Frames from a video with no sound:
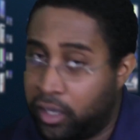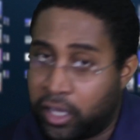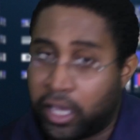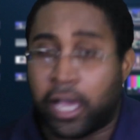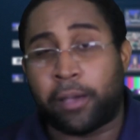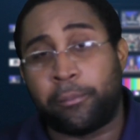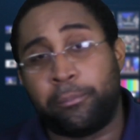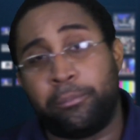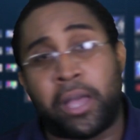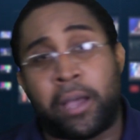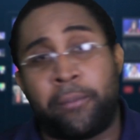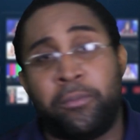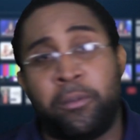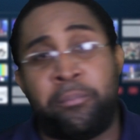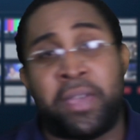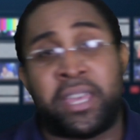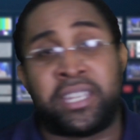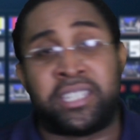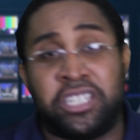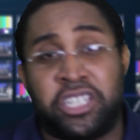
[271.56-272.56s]
I'm the
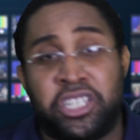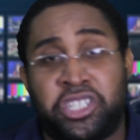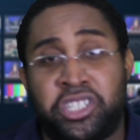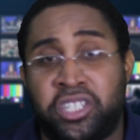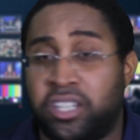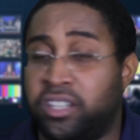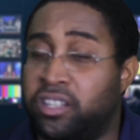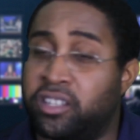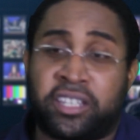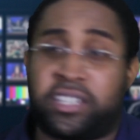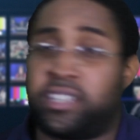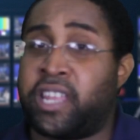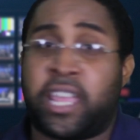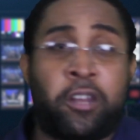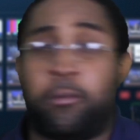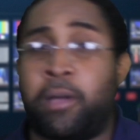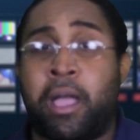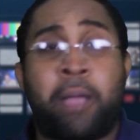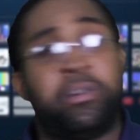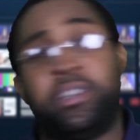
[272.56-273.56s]
best at this shit. Can't
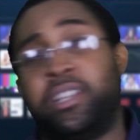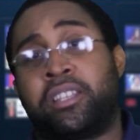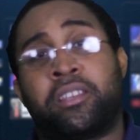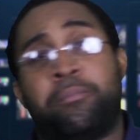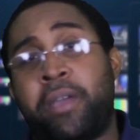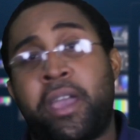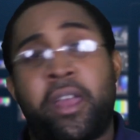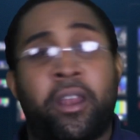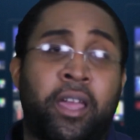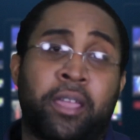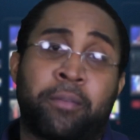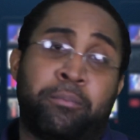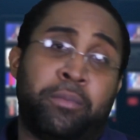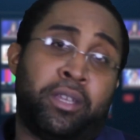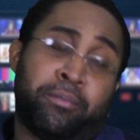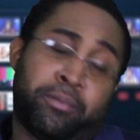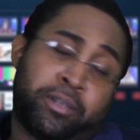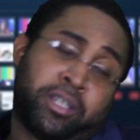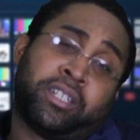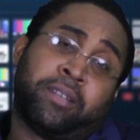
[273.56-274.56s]
nobody predict a battle like me,
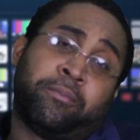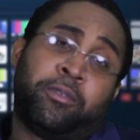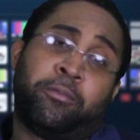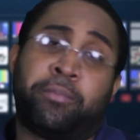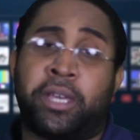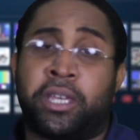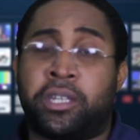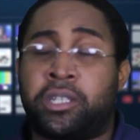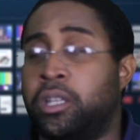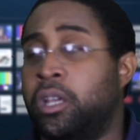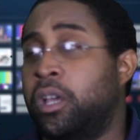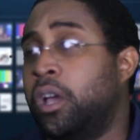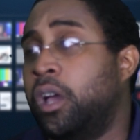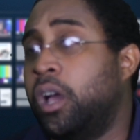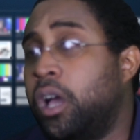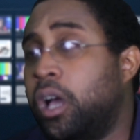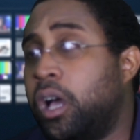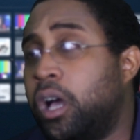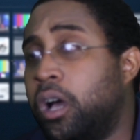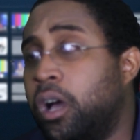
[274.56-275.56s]
because I'm the best.
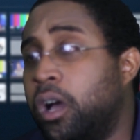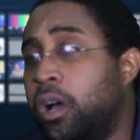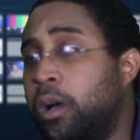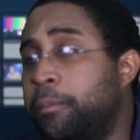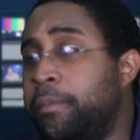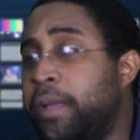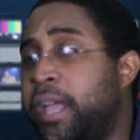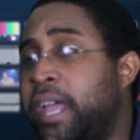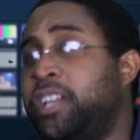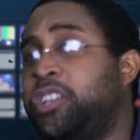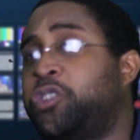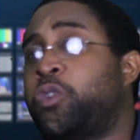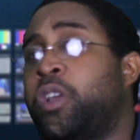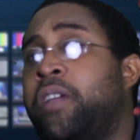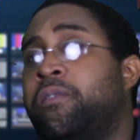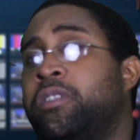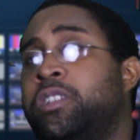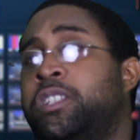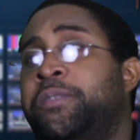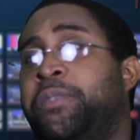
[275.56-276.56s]

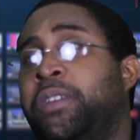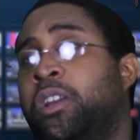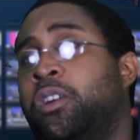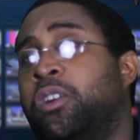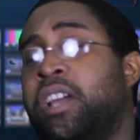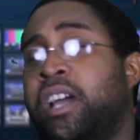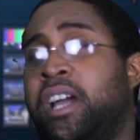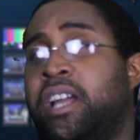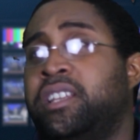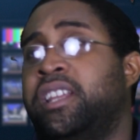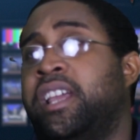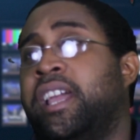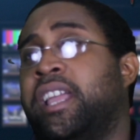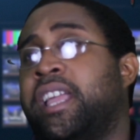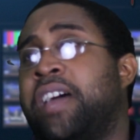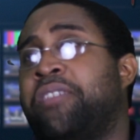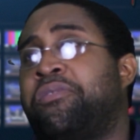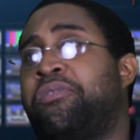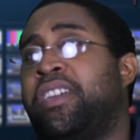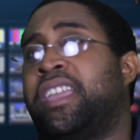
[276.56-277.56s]
A-Train versus Vito Cognac.
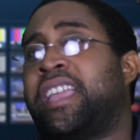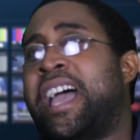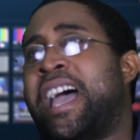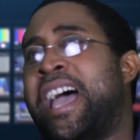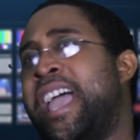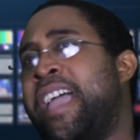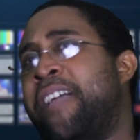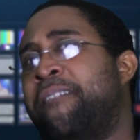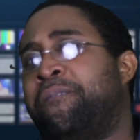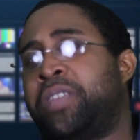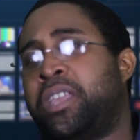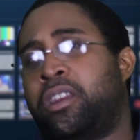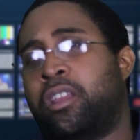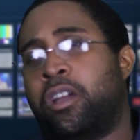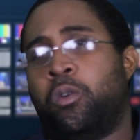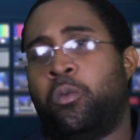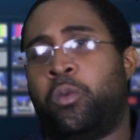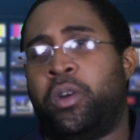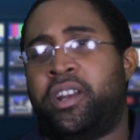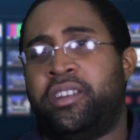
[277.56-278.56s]
I think I had
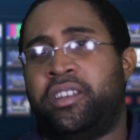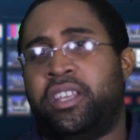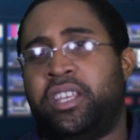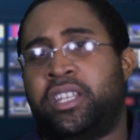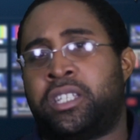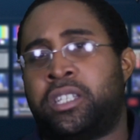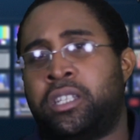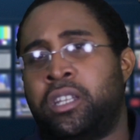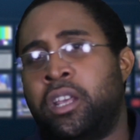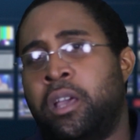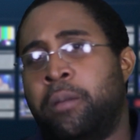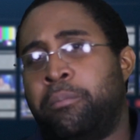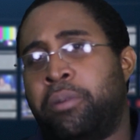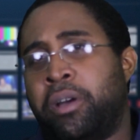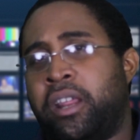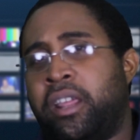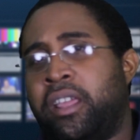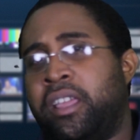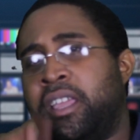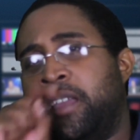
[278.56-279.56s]
Vito winning this,
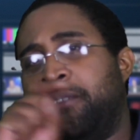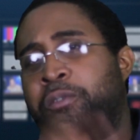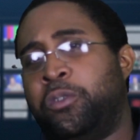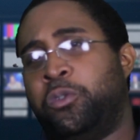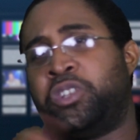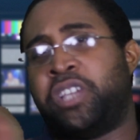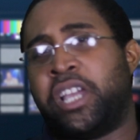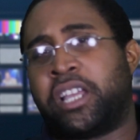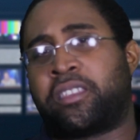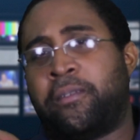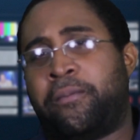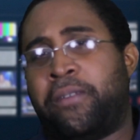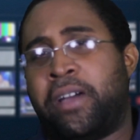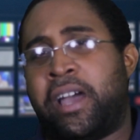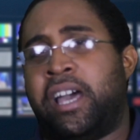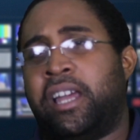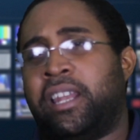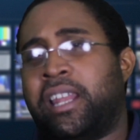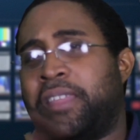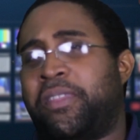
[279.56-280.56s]
but if you check the
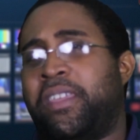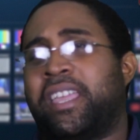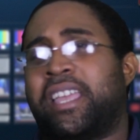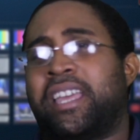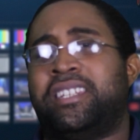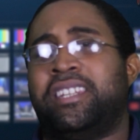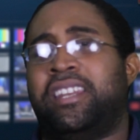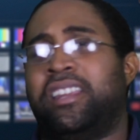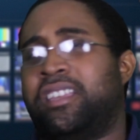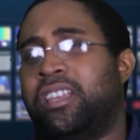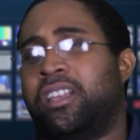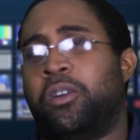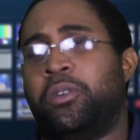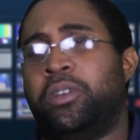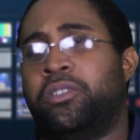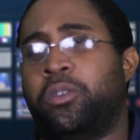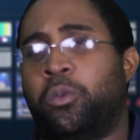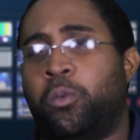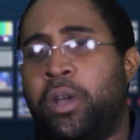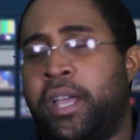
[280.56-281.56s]
file, I think I said it could go
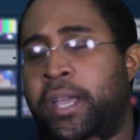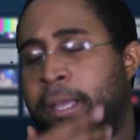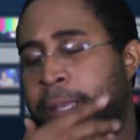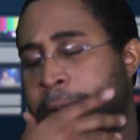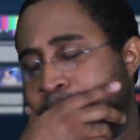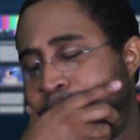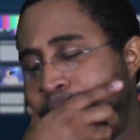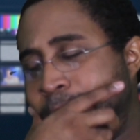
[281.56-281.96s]
either way.